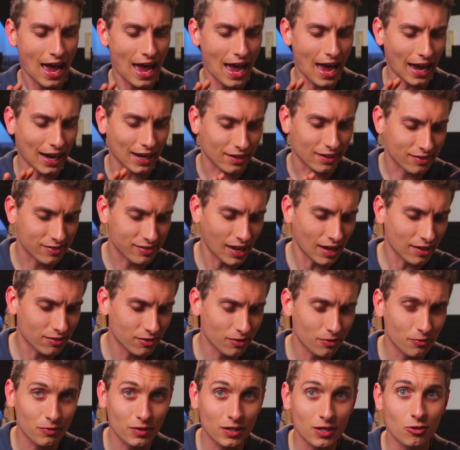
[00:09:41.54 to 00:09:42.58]

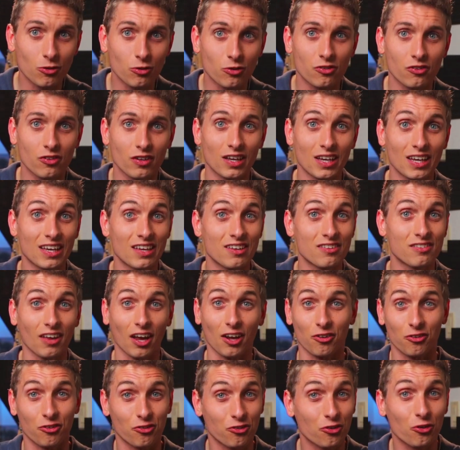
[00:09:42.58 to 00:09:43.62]
Excessive use is a
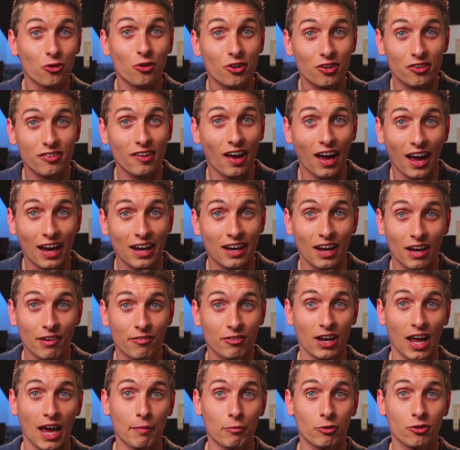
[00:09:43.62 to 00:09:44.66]
sure sign of
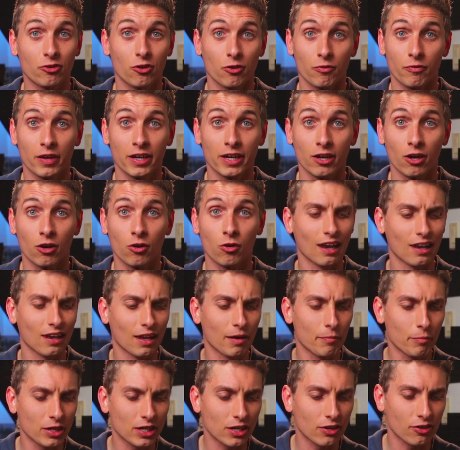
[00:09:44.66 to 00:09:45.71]
an amateur video.
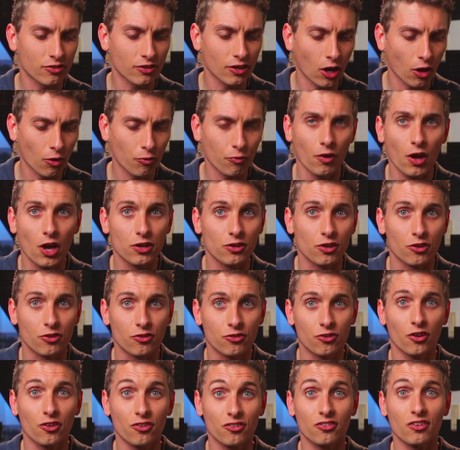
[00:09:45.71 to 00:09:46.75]
Limit yourself to
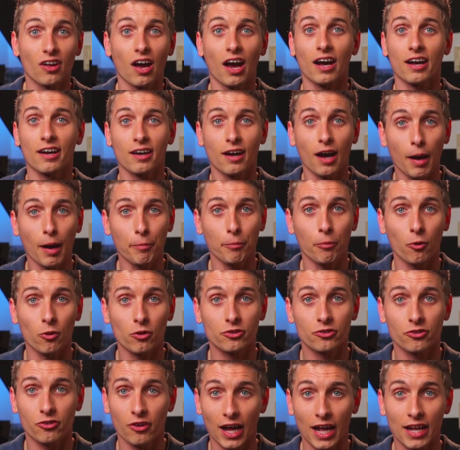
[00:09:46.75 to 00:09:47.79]
just a couple
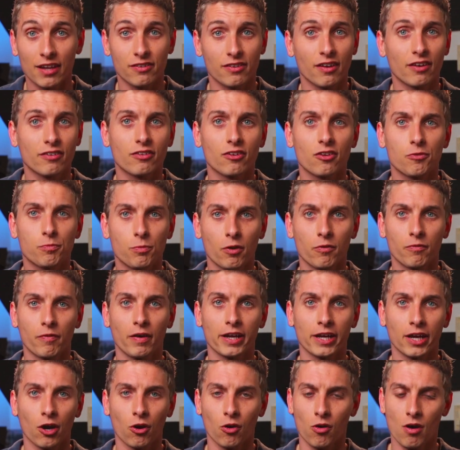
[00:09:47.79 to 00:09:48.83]
transitions per
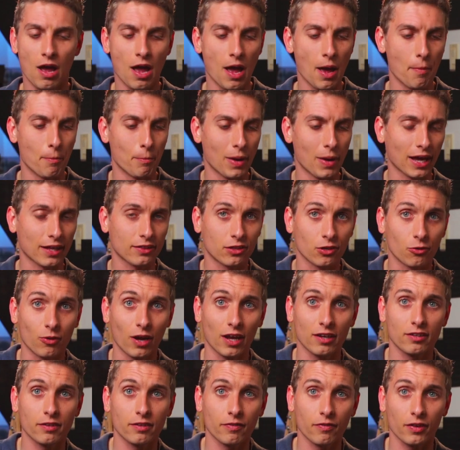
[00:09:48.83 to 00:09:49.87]
video. Make the
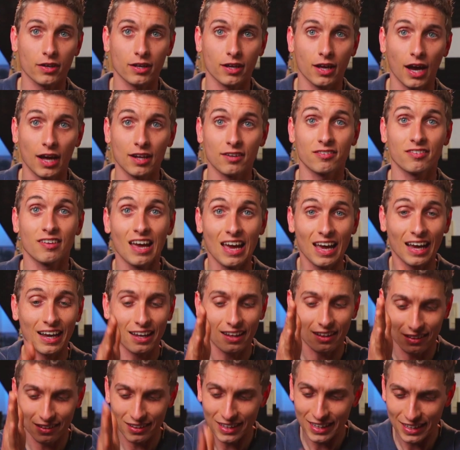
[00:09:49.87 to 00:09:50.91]
rest of the cuts
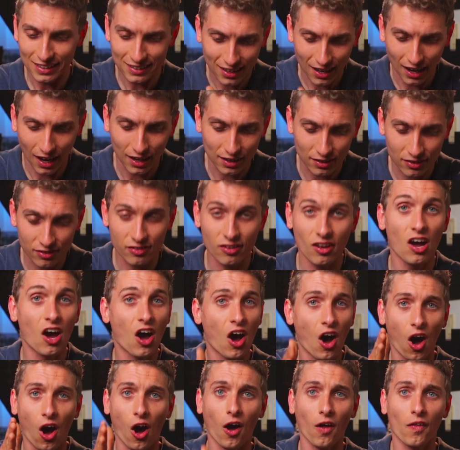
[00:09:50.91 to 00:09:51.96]
clean cuts
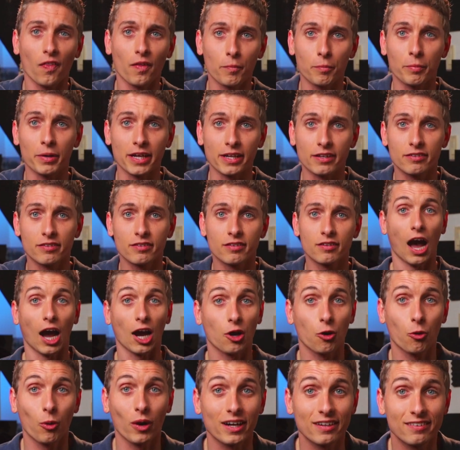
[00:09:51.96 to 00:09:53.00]
on the beat. A
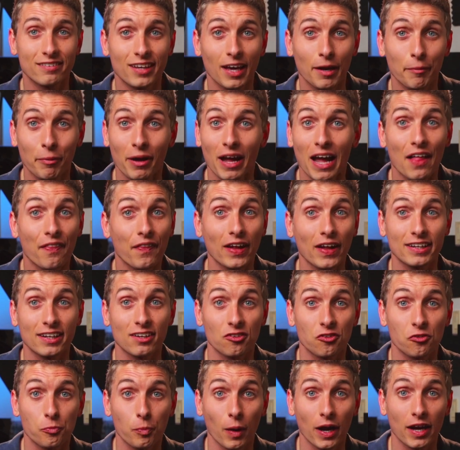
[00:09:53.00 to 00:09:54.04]
quick tip that can
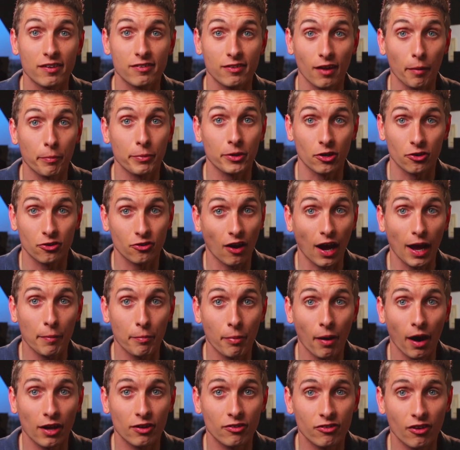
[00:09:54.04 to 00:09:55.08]
spice up your
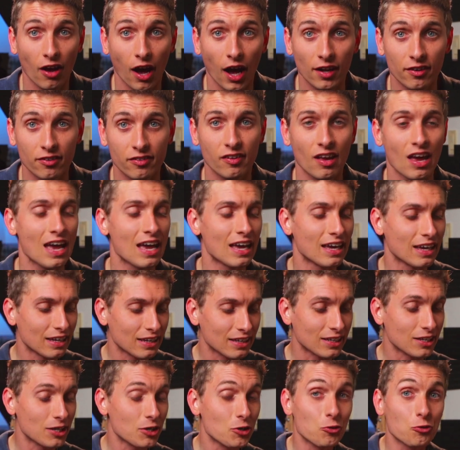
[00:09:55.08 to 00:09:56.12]
tripod shots:
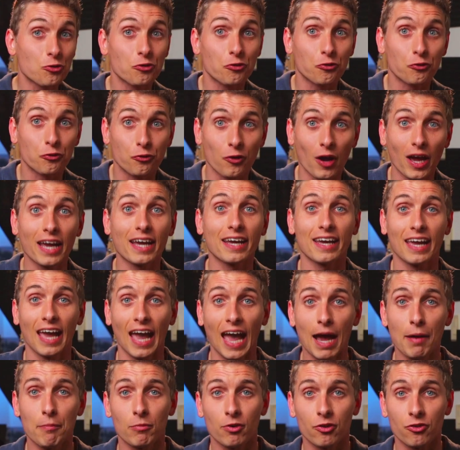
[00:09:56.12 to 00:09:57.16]
use fake
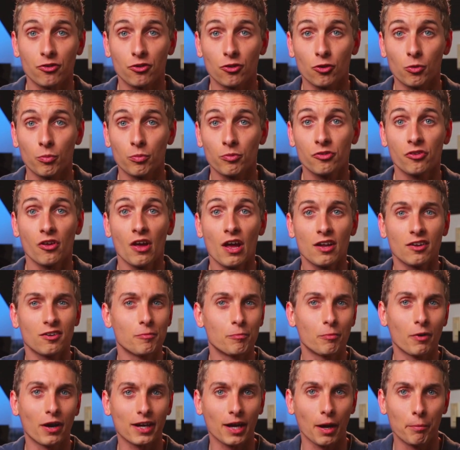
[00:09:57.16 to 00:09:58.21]
camera zooms to
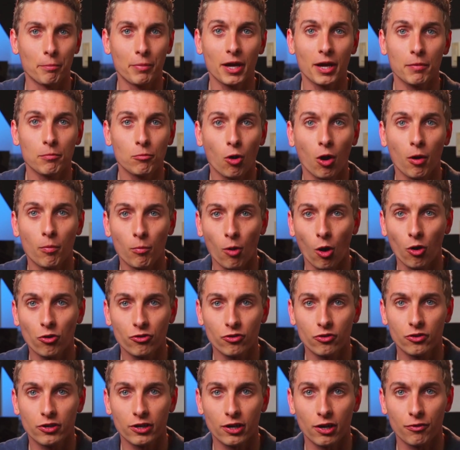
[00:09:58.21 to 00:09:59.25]
bring a bit more motion
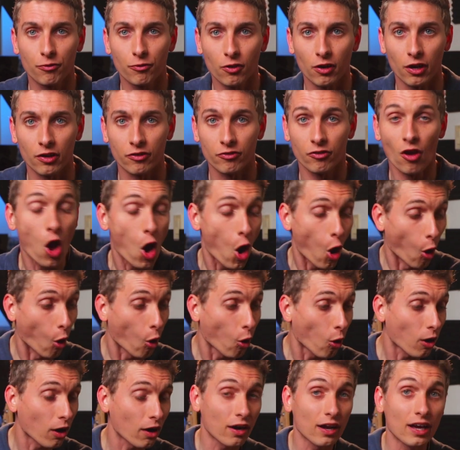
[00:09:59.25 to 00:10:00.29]
to your footage,
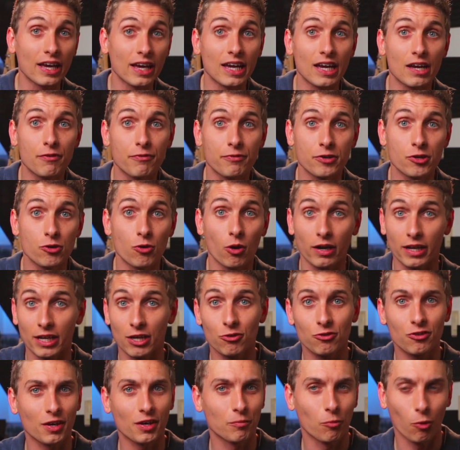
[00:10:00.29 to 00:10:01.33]
or if you are
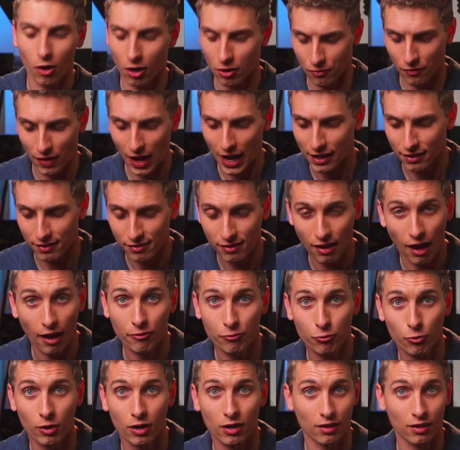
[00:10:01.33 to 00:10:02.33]
using more advanced software